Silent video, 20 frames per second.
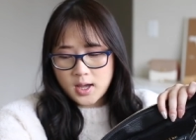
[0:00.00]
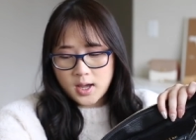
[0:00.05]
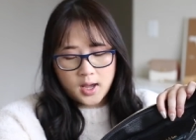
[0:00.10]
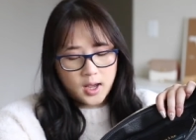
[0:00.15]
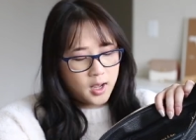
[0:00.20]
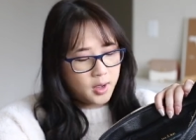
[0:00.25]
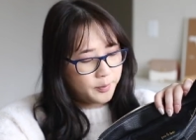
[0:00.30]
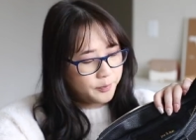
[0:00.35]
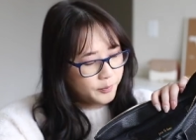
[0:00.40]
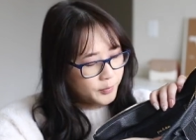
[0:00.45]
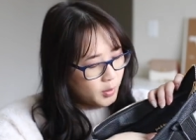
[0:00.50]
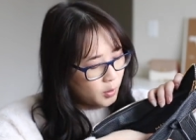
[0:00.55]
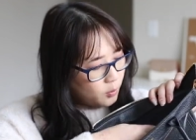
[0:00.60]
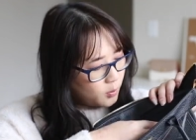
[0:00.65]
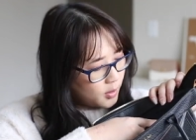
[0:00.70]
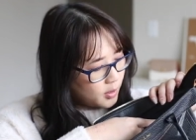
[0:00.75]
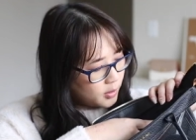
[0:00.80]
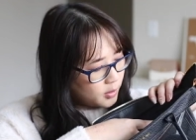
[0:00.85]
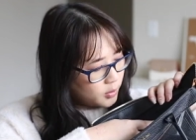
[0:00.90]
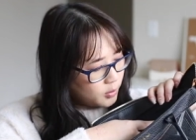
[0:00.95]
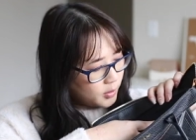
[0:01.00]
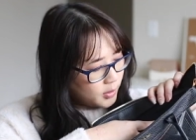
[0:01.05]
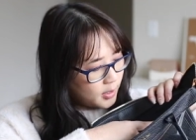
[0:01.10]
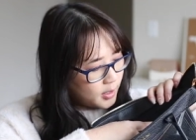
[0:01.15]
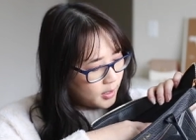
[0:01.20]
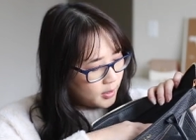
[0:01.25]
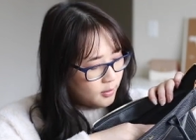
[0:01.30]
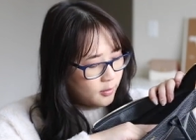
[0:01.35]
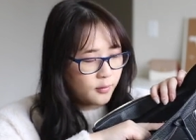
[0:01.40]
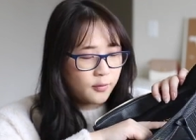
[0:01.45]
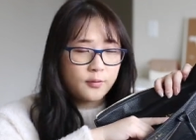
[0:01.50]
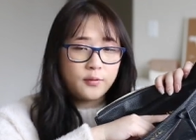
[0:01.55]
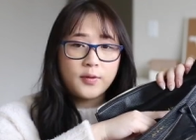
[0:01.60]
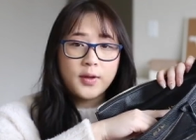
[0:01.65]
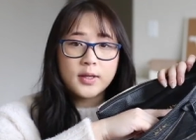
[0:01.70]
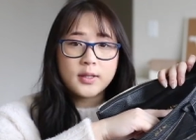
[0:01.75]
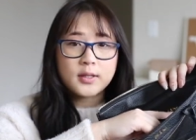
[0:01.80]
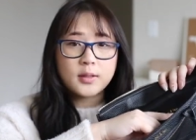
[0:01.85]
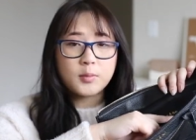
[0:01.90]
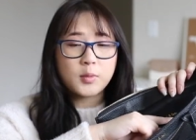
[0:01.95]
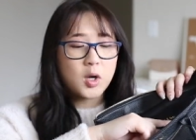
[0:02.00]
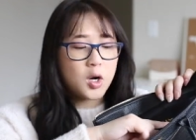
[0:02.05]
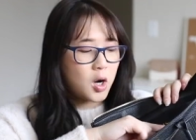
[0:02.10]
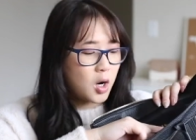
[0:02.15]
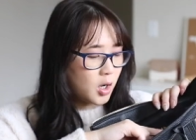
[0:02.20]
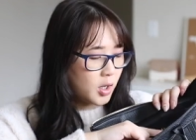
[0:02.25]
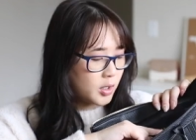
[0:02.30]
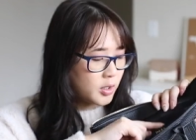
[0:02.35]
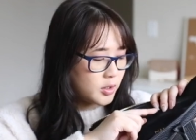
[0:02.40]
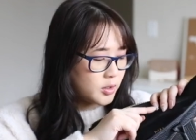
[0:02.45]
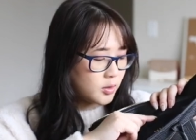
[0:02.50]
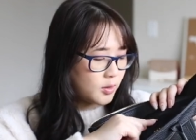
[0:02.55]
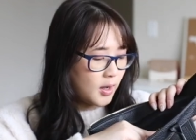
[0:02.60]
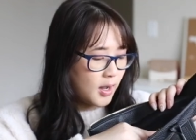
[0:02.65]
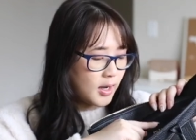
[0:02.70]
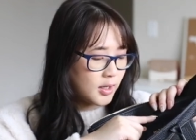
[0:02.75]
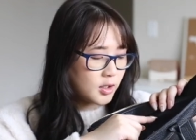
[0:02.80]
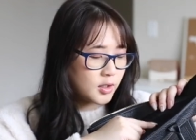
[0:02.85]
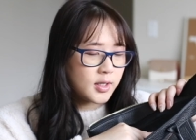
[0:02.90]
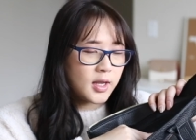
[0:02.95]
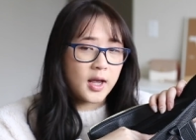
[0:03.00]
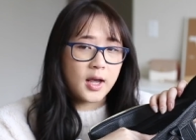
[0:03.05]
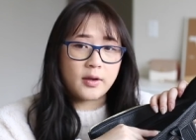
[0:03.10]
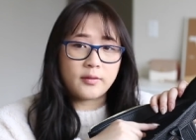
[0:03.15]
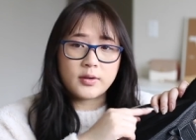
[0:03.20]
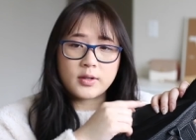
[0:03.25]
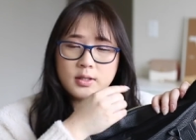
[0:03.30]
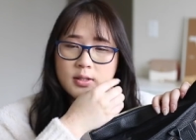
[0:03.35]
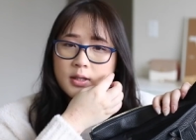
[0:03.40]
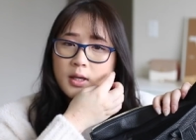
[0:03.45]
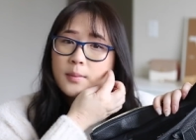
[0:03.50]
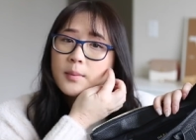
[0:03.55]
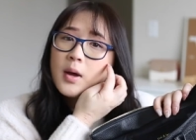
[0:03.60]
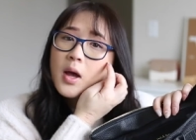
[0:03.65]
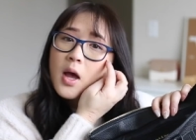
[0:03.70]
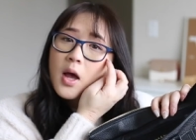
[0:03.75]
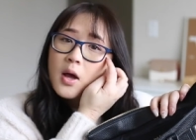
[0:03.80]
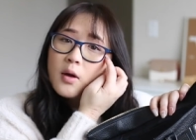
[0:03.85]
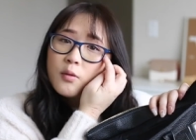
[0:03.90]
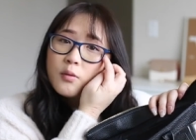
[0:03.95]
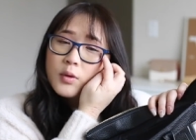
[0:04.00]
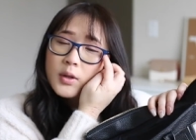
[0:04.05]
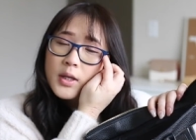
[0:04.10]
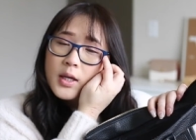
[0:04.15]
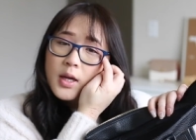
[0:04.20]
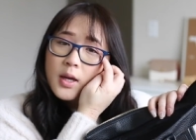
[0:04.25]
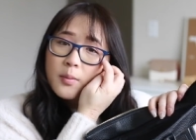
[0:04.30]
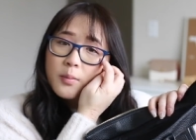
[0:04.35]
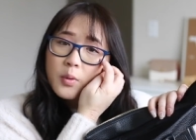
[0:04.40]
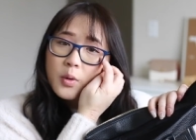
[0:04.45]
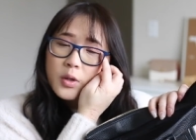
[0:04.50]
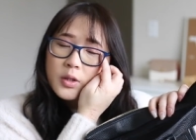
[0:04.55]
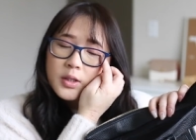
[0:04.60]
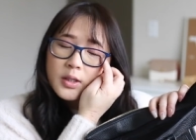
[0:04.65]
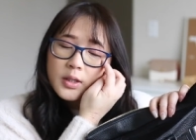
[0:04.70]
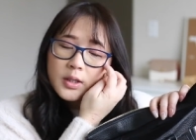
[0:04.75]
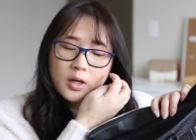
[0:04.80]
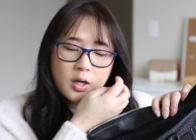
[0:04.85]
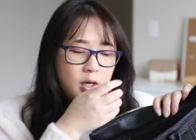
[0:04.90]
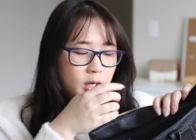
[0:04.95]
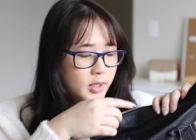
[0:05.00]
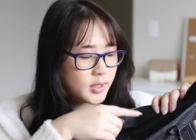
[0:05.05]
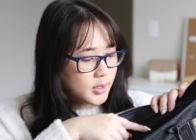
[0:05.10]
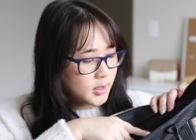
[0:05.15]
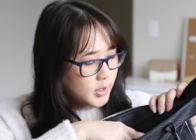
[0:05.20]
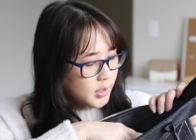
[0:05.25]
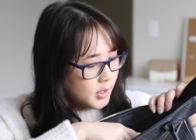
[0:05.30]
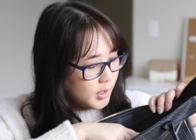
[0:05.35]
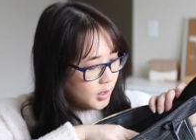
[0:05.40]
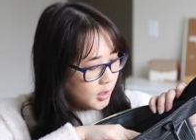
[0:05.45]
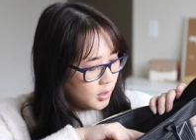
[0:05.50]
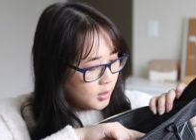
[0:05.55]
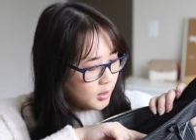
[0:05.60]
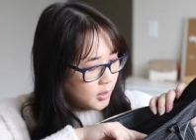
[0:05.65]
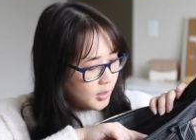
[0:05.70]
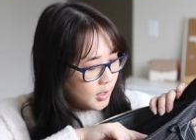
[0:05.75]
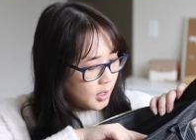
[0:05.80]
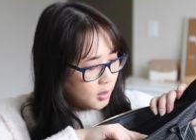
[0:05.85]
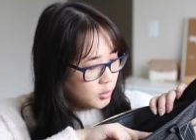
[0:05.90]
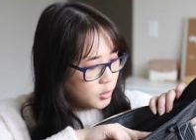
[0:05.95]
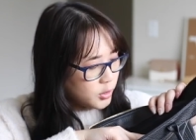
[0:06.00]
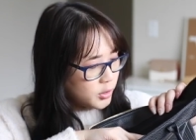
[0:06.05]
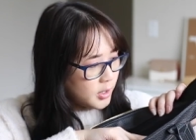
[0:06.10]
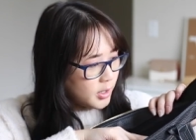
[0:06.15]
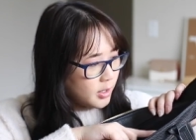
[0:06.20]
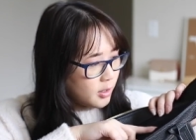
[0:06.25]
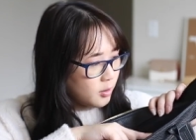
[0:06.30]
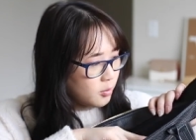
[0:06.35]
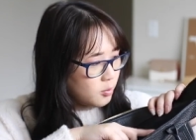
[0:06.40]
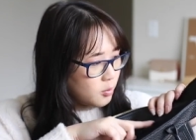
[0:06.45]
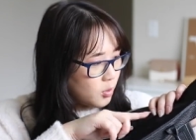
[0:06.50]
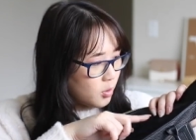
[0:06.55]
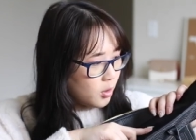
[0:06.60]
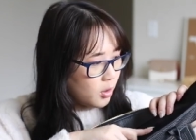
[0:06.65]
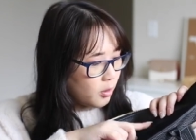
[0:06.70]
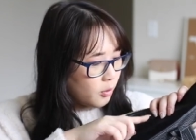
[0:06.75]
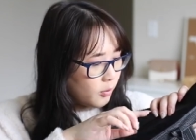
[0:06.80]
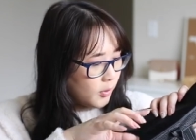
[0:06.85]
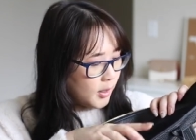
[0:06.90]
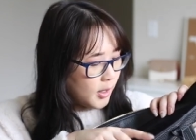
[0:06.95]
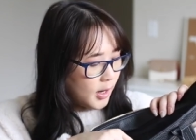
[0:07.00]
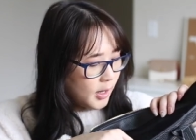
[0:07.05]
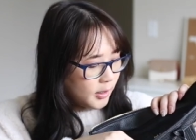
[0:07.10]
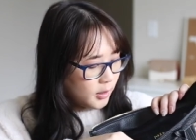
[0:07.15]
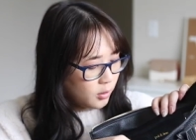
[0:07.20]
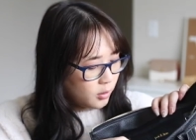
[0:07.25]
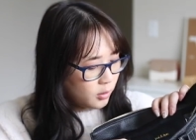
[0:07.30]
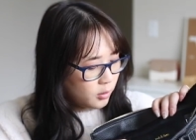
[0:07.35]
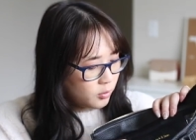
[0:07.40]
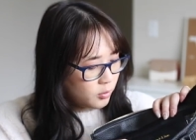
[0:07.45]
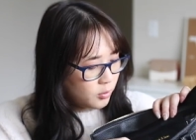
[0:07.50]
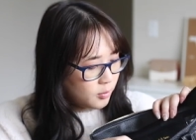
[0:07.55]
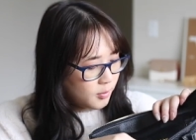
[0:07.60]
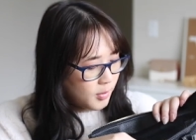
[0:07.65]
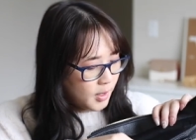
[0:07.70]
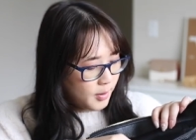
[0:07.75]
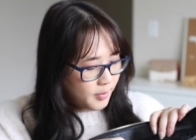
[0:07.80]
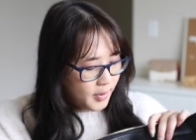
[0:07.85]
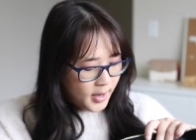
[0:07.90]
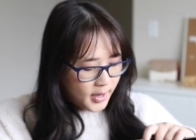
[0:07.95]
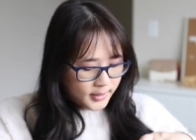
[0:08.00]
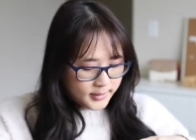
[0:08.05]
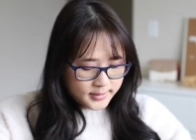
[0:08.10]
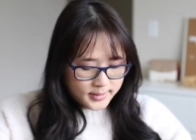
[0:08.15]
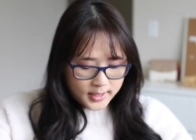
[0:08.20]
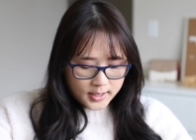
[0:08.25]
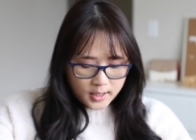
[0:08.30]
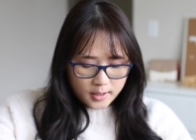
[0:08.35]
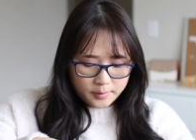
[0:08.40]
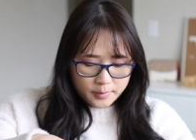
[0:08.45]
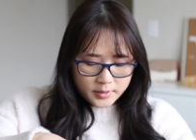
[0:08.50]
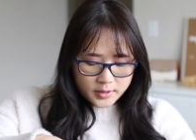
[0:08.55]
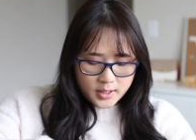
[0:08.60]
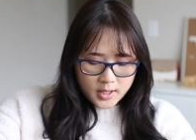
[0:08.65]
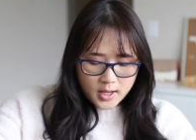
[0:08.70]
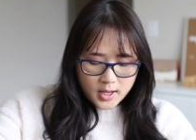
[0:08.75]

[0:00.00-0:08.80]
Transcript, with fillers: Um, where you can fit some cards. So I just have some really important cards in here and I'll share more when I go through my bag setup.